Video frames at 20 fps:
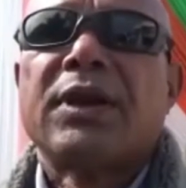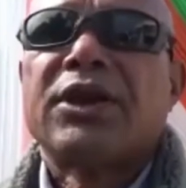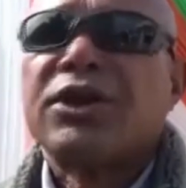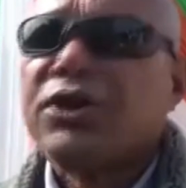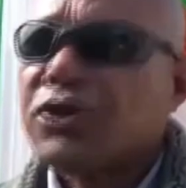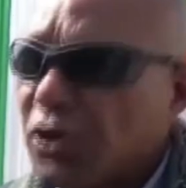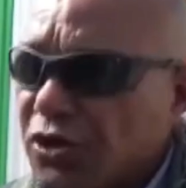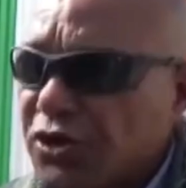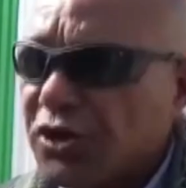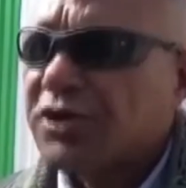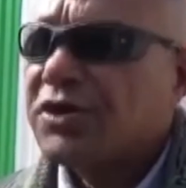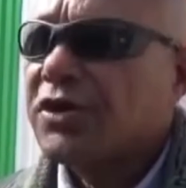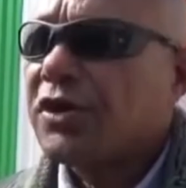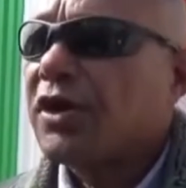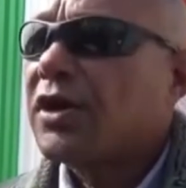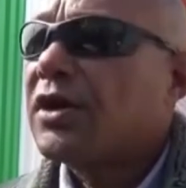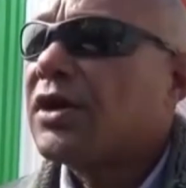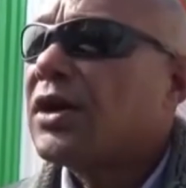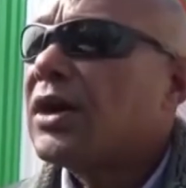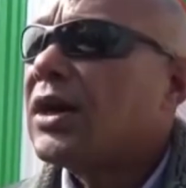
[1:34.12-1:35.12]
the
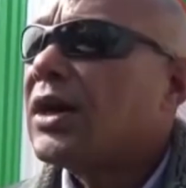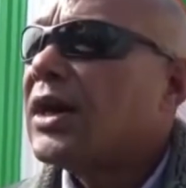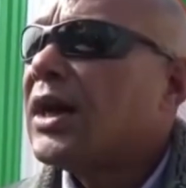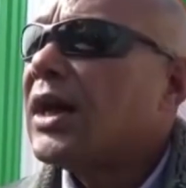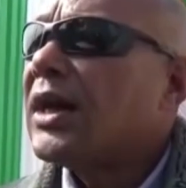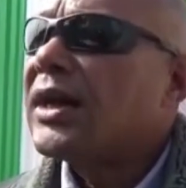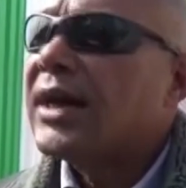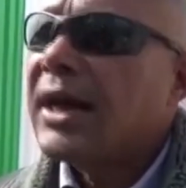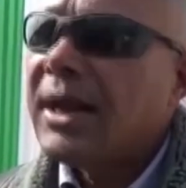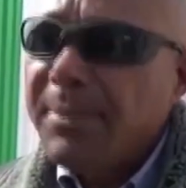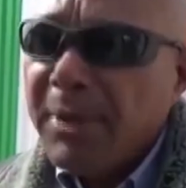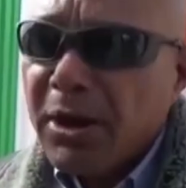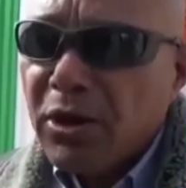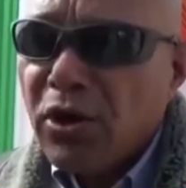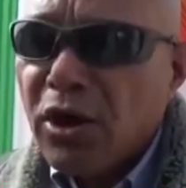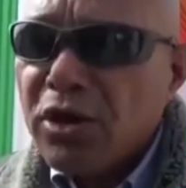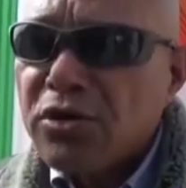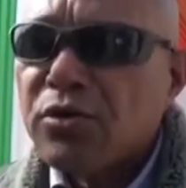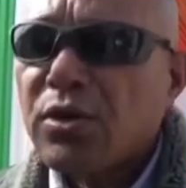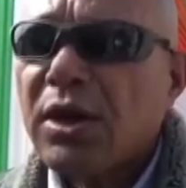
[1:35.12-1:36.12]
suggestion, they even
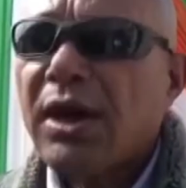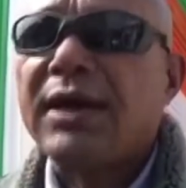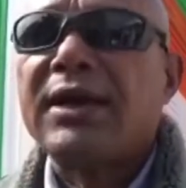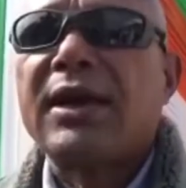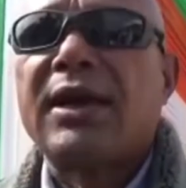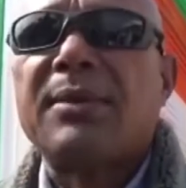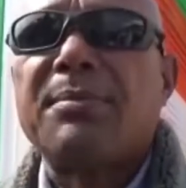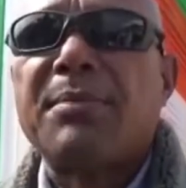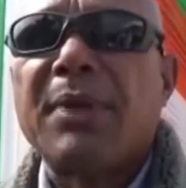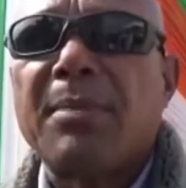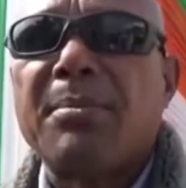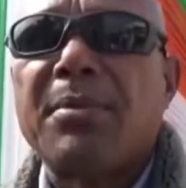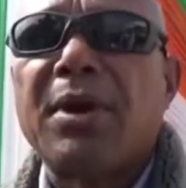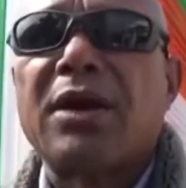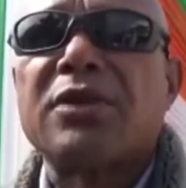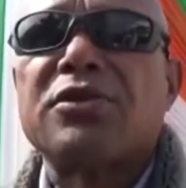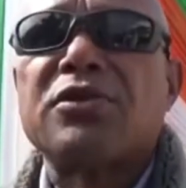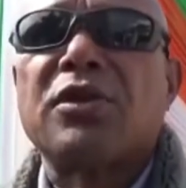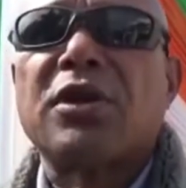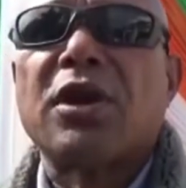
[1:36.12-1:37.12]
got the
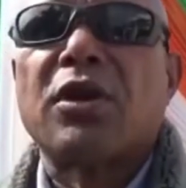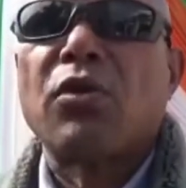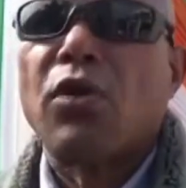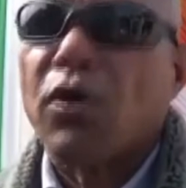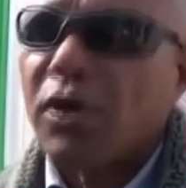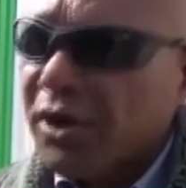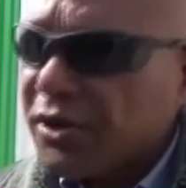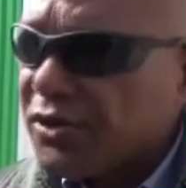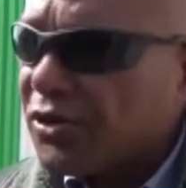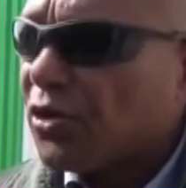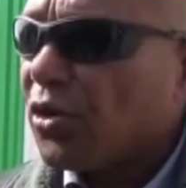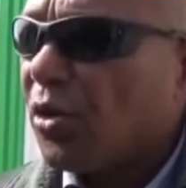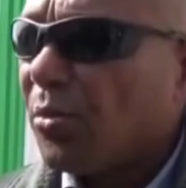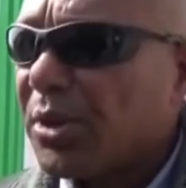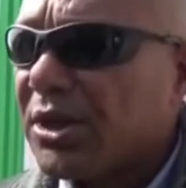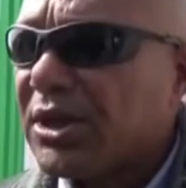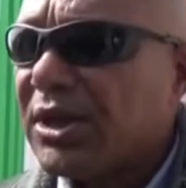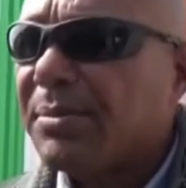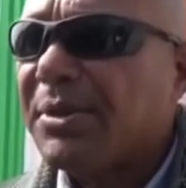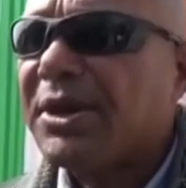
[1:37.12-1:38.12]
member of the coordination
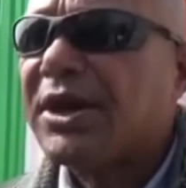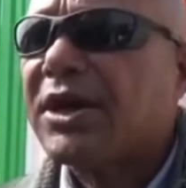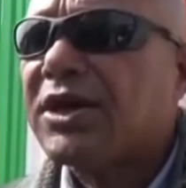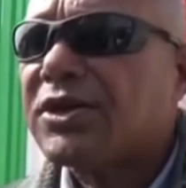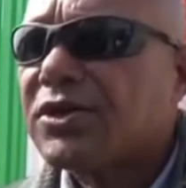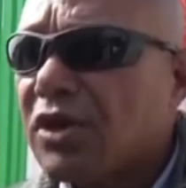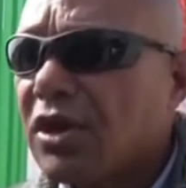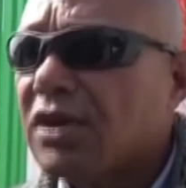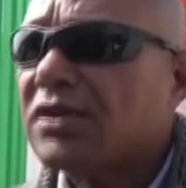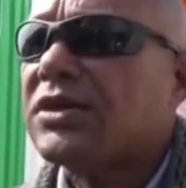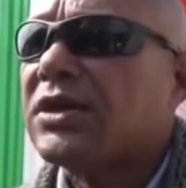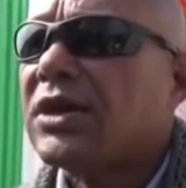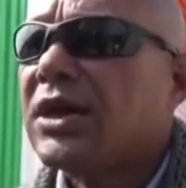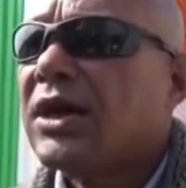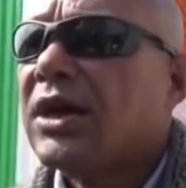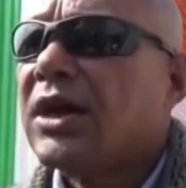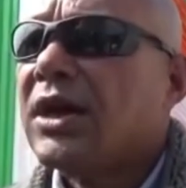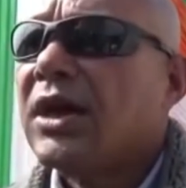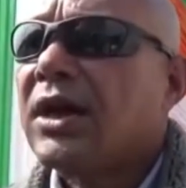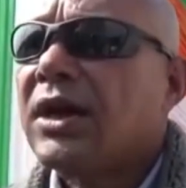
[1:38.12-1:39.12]
committee when you discuss
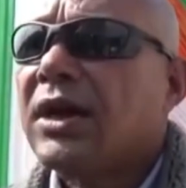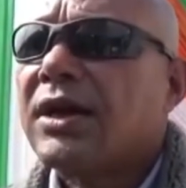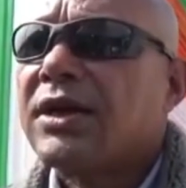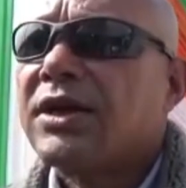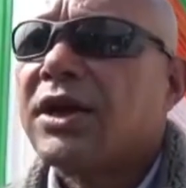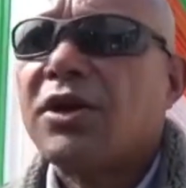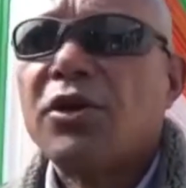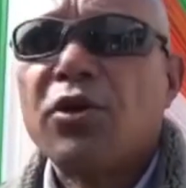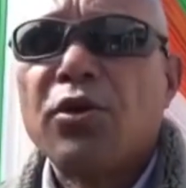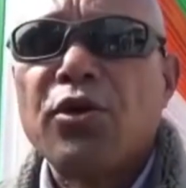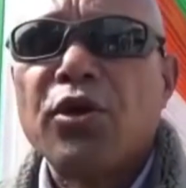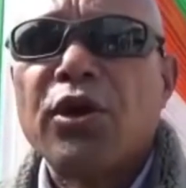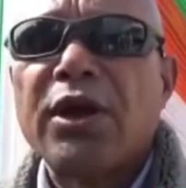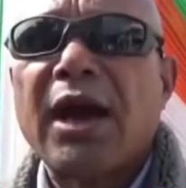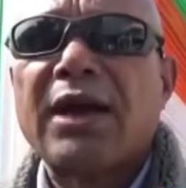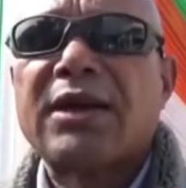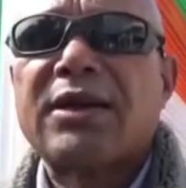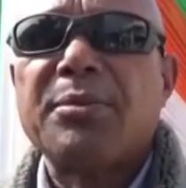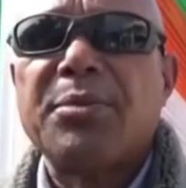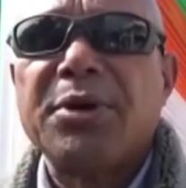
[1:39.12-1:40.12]

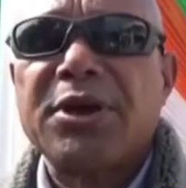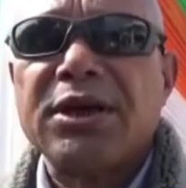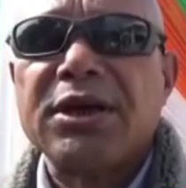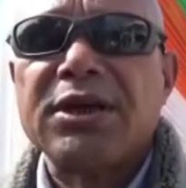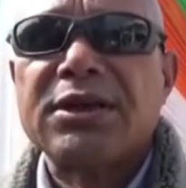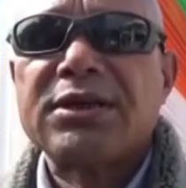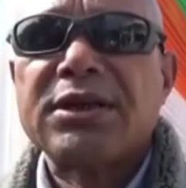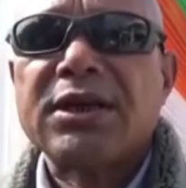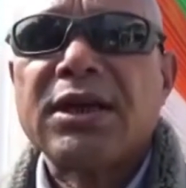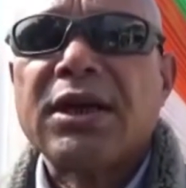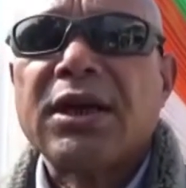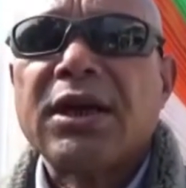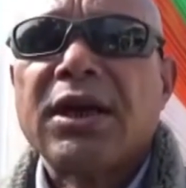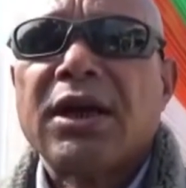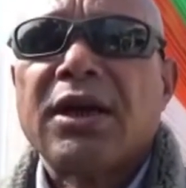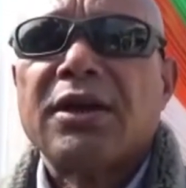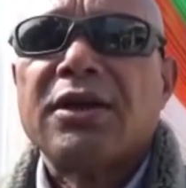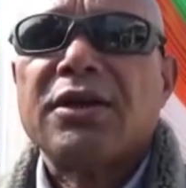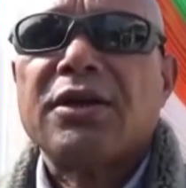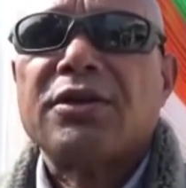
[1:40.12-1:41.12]
the activities of
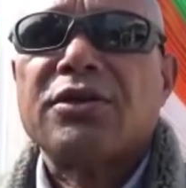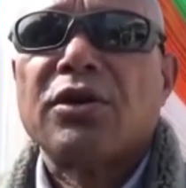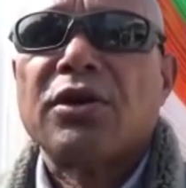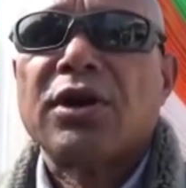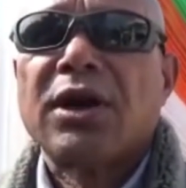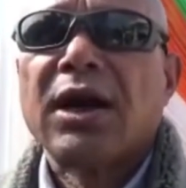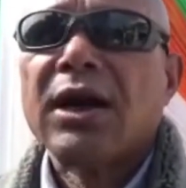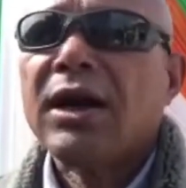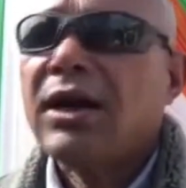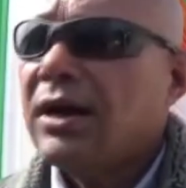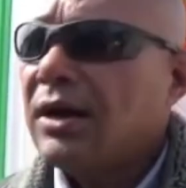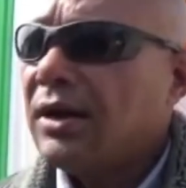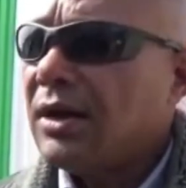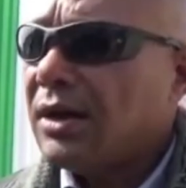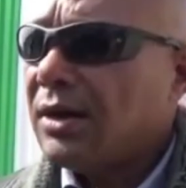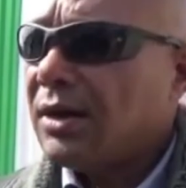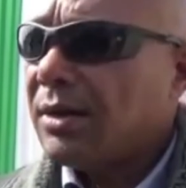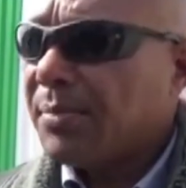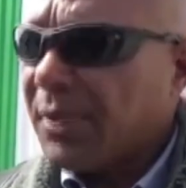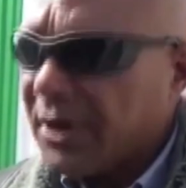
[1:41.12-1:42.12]

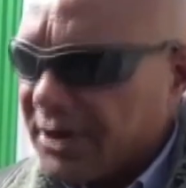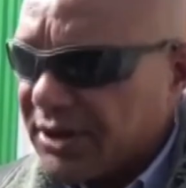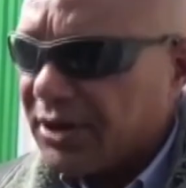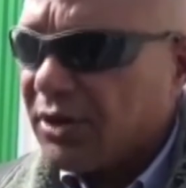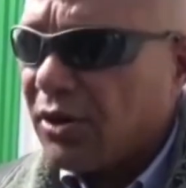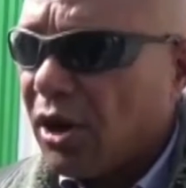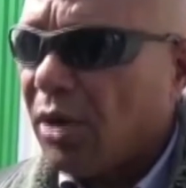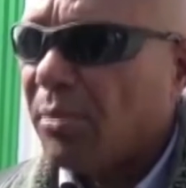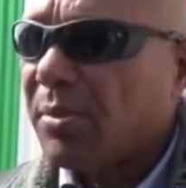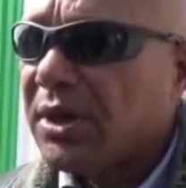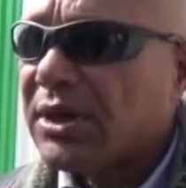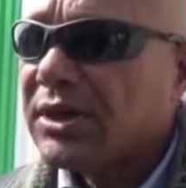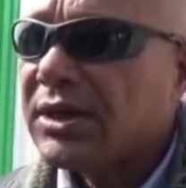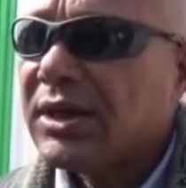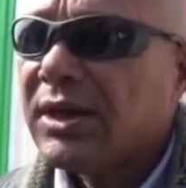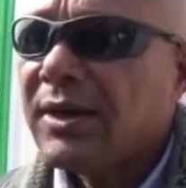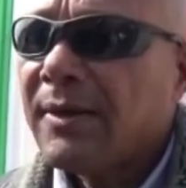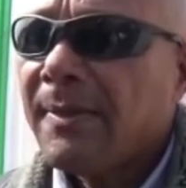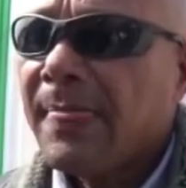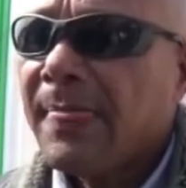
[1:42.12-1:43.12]
the present government.